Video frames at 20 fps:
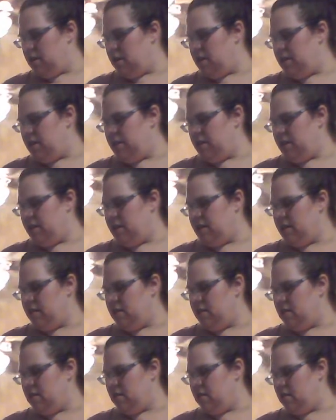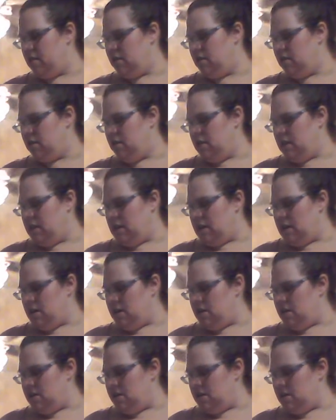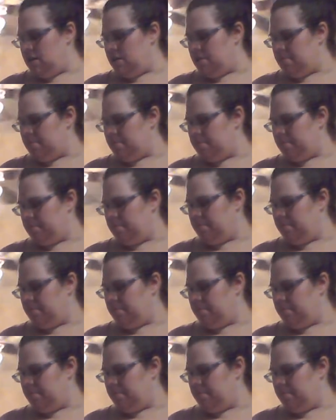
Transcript: and then for